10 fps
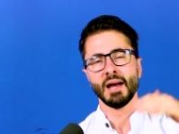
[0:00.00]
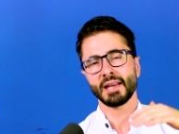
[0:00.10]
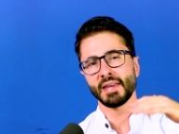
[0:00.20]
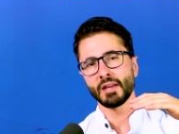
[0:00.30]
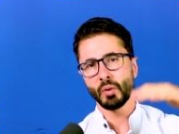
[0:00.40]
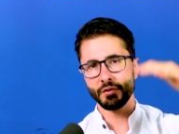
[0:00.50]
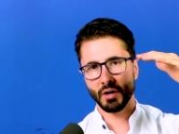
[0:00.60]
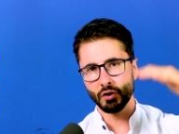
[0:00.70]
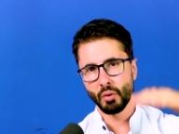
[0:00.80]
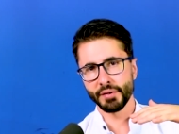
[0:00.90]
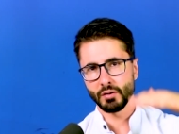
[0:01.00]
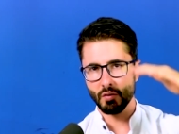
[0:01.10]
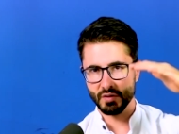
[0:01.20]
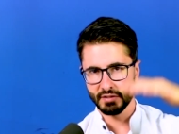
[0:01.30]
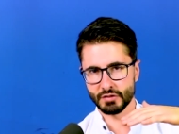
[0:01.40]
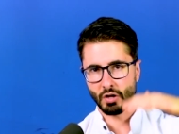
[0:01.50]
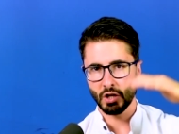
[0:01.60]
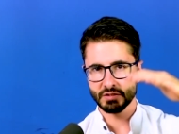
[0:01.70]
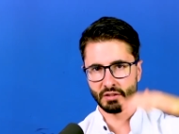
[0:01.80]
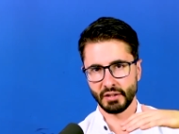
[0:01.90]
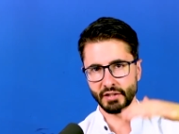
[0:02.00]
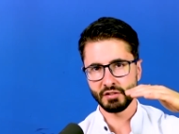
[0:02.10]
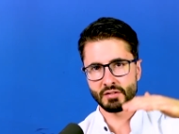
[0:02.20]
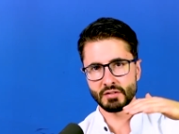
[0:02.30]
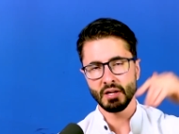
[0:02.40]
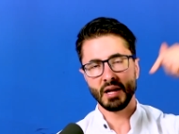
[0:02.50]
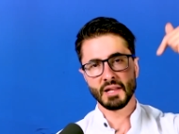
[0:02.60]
Again, when you are going over these oscillations,